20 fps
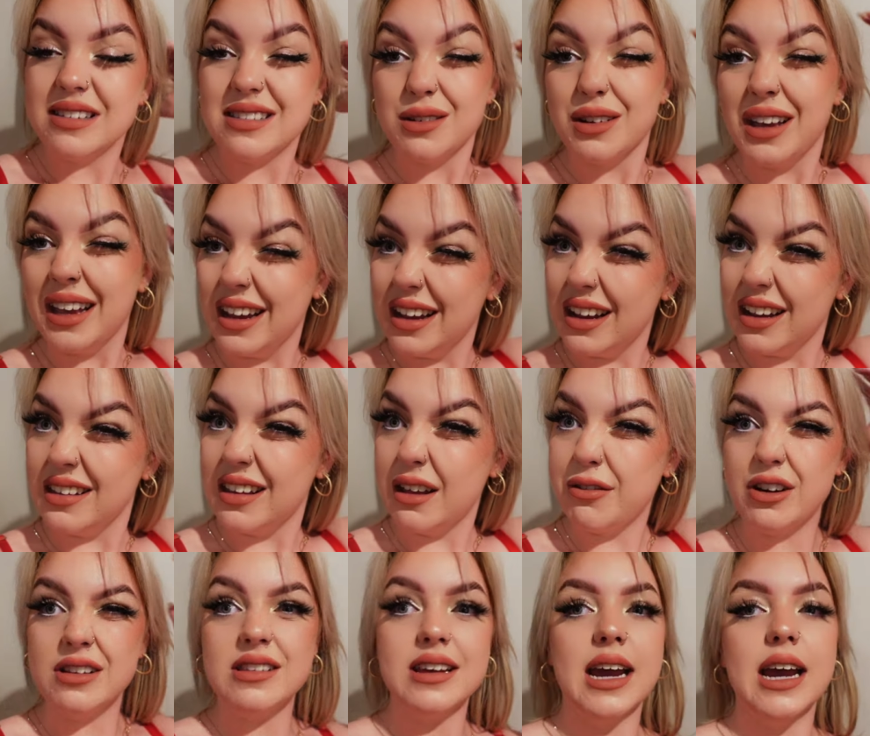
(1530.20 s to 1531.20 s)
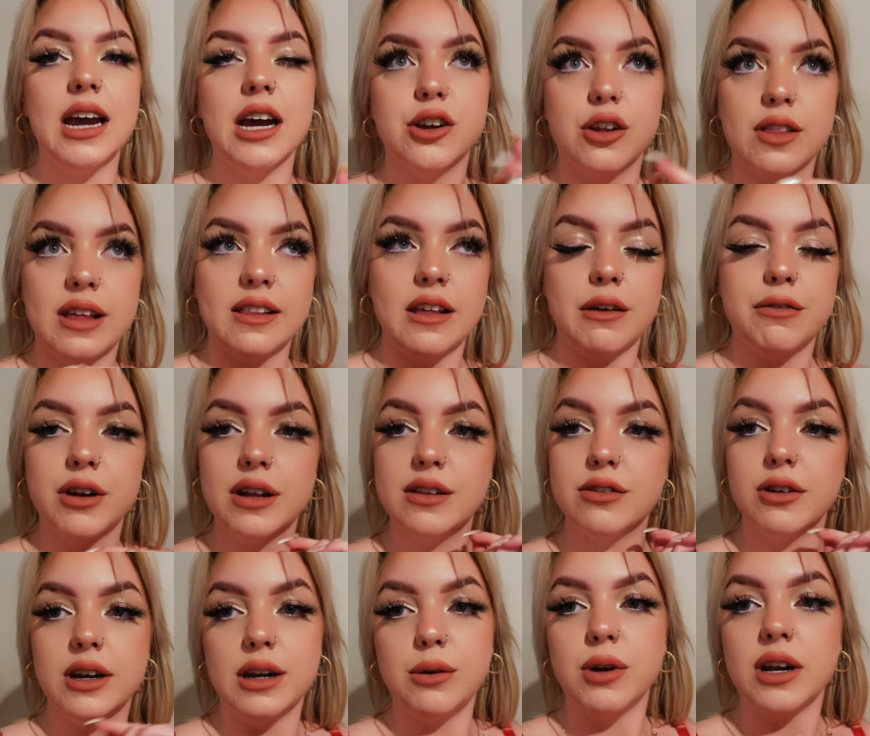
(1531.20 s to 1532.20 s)
He's still here. Their friends are here. I don't think their friends
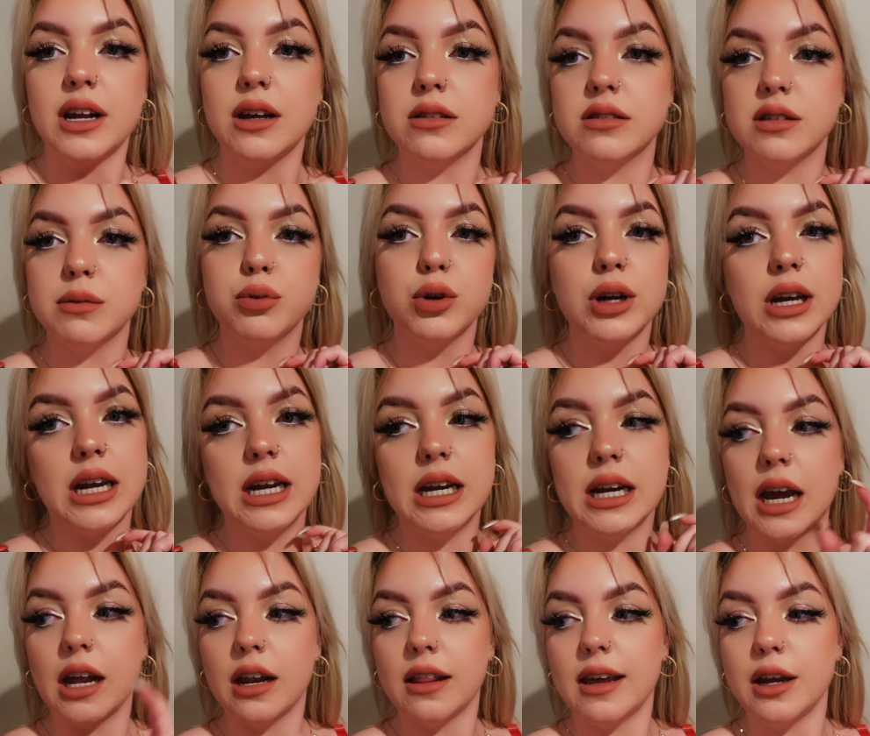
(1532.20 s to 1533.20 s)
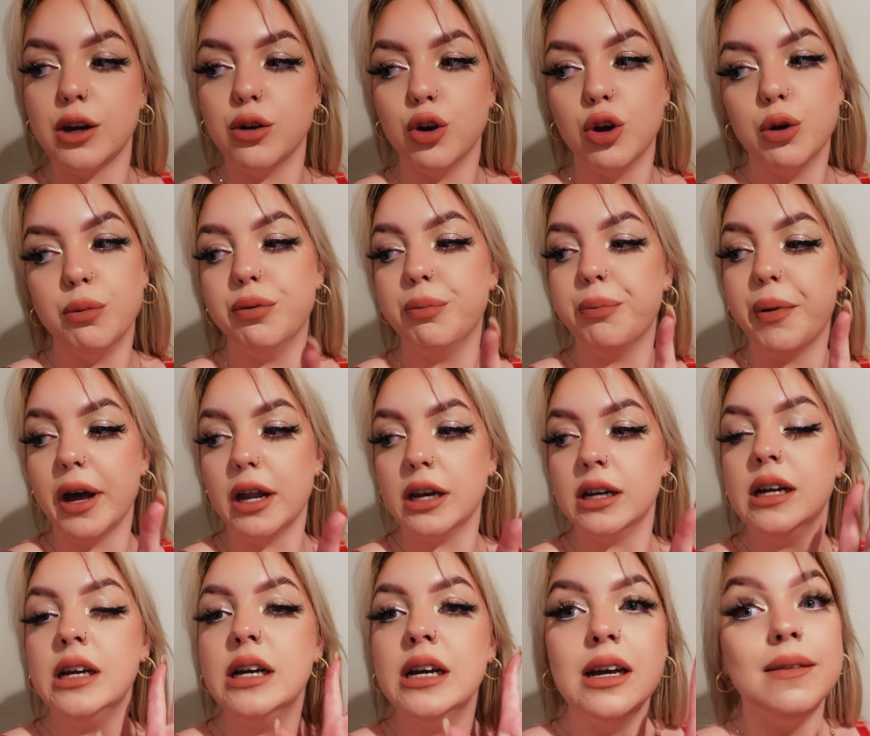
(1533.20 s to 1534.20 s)
or anyone else are booking out of their group, but
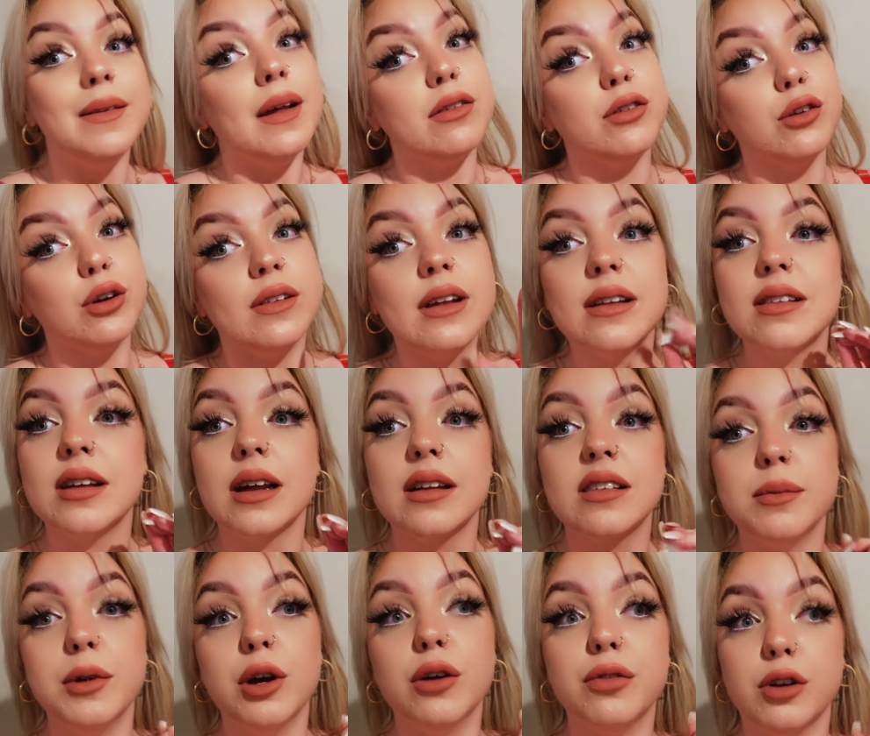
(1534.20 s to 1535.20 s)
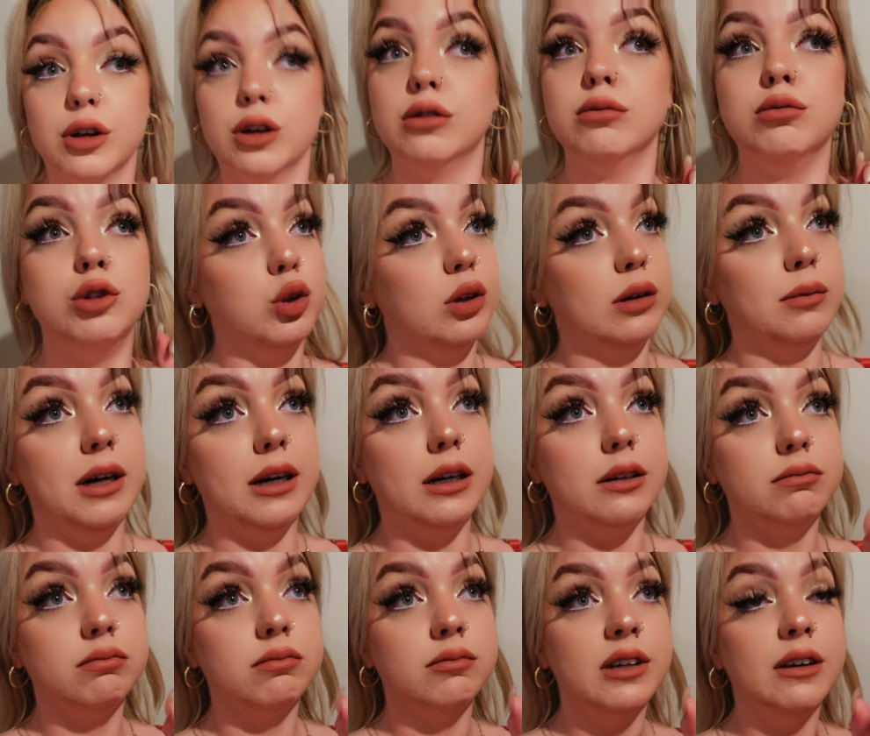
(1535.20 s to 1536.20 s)
that's good. That starts me off on a good
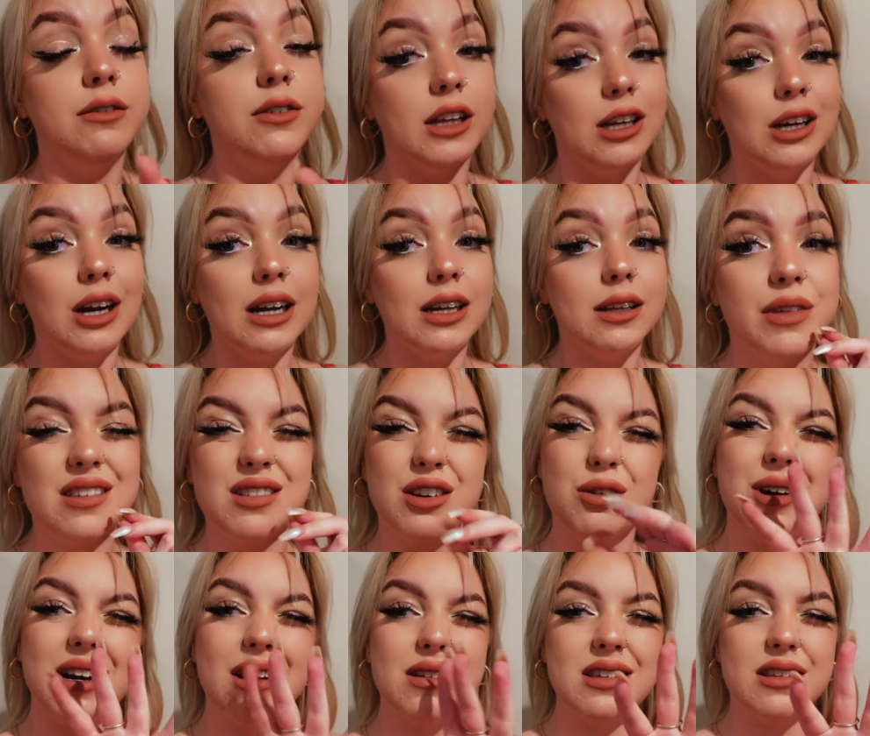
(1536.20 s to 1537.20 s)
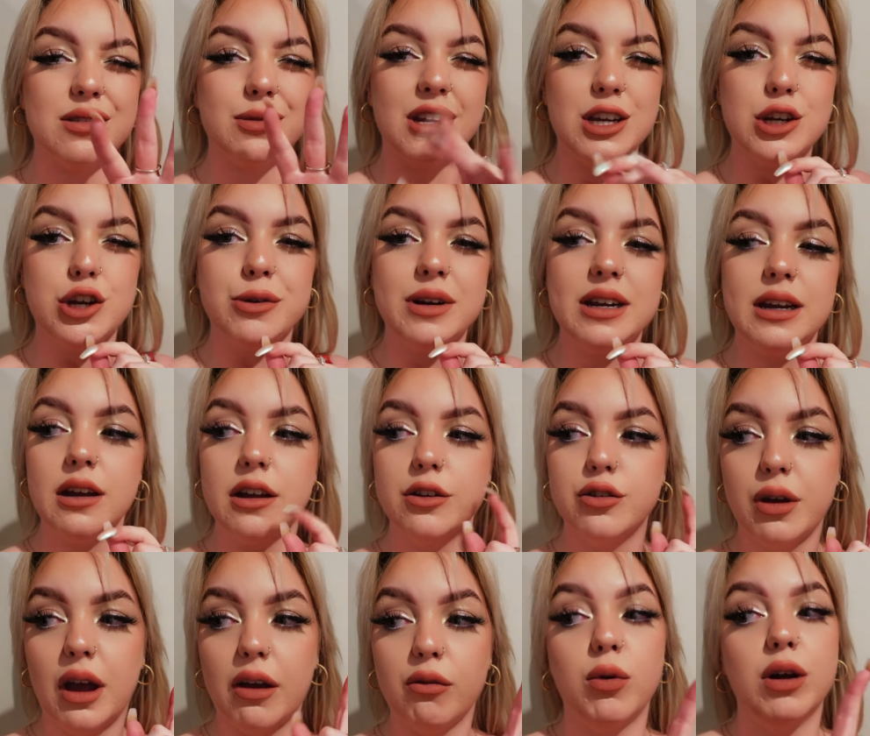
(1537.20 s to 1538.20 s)
amount for the night. There's no one else that's really new in here. I
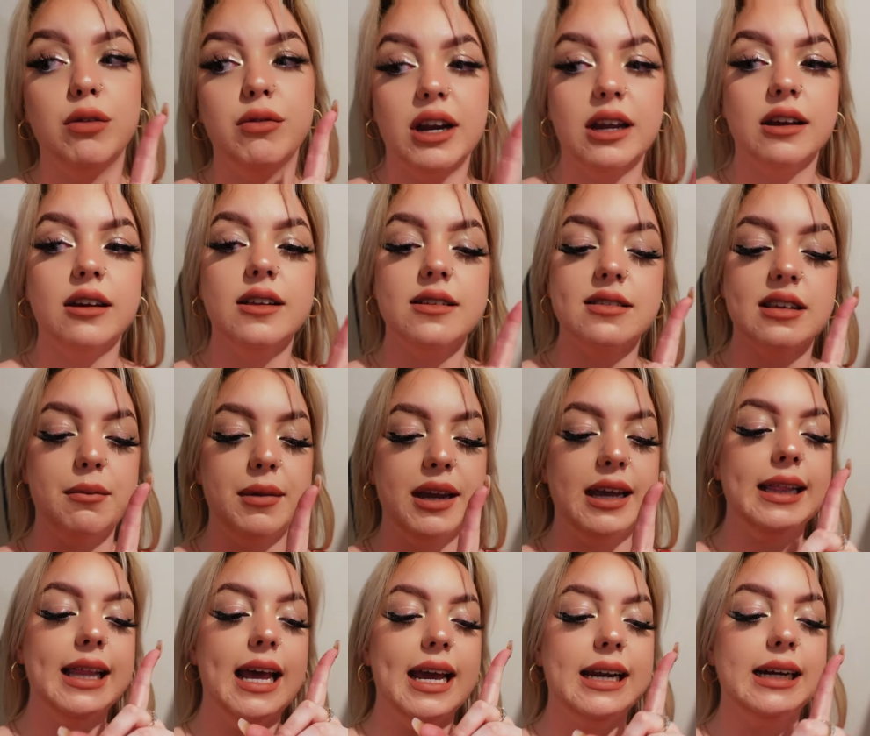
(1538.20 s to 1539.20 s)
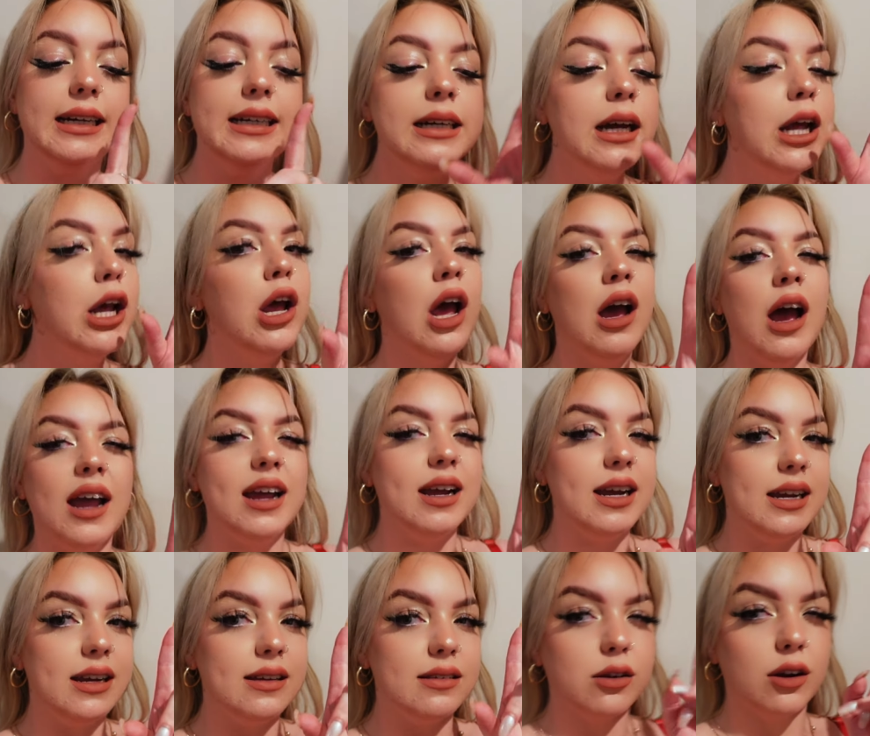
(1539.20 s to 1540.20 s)
do have one regular that's coming in later.
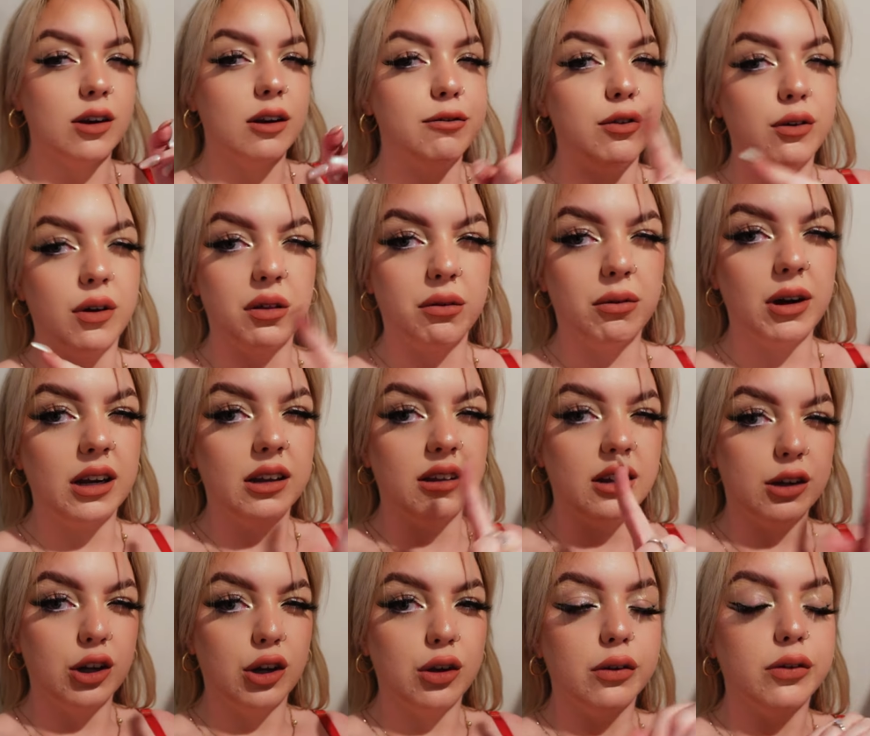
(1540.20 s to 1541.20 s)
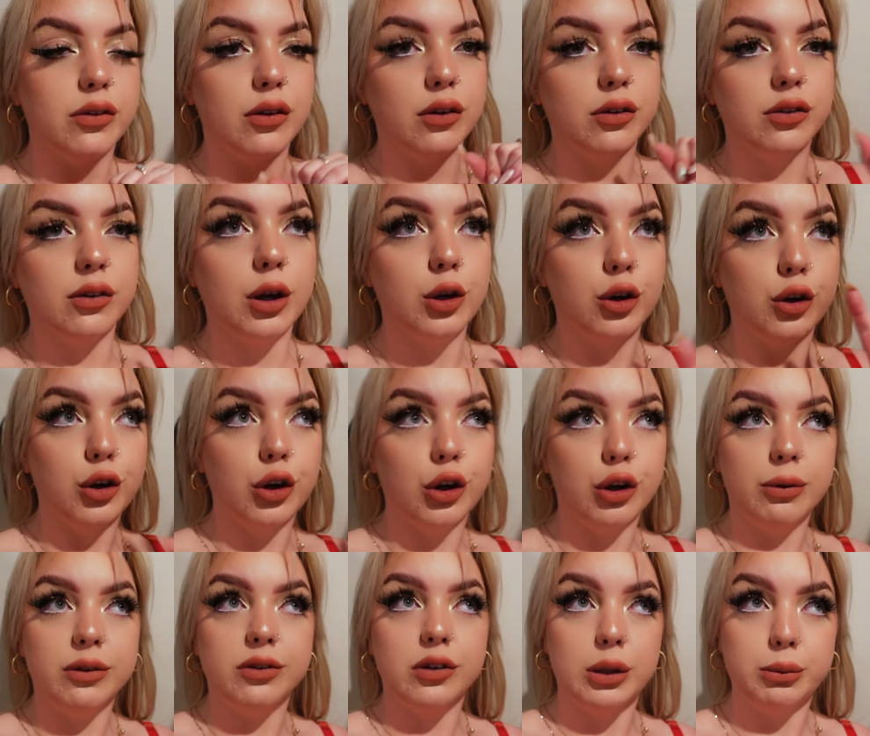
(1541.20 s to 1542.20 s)
He's got a few other regular girls, so I don't know
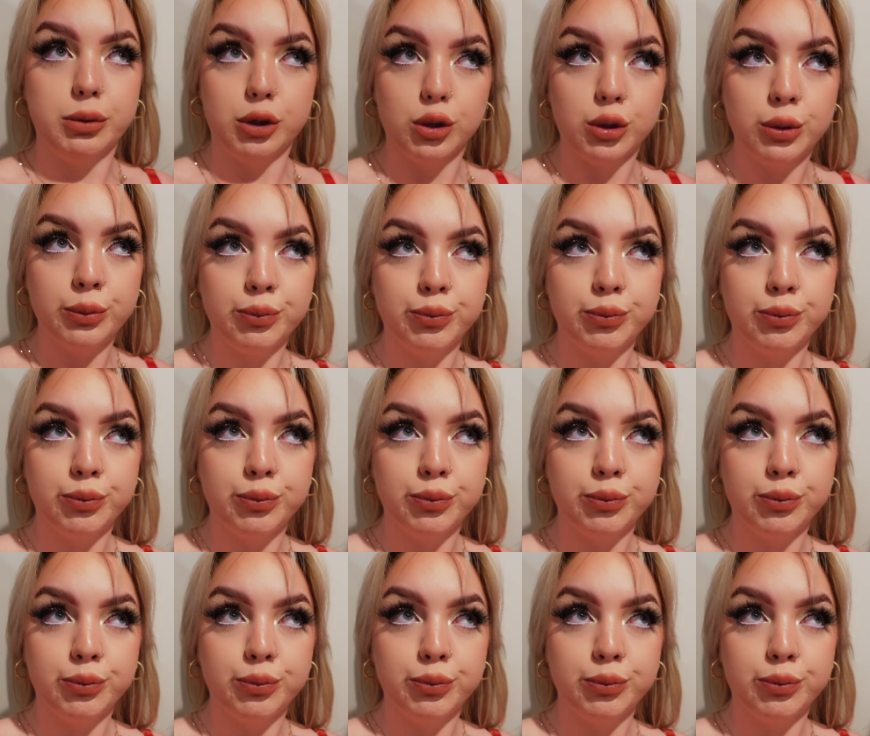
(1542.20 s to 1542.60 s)
who he's going to book.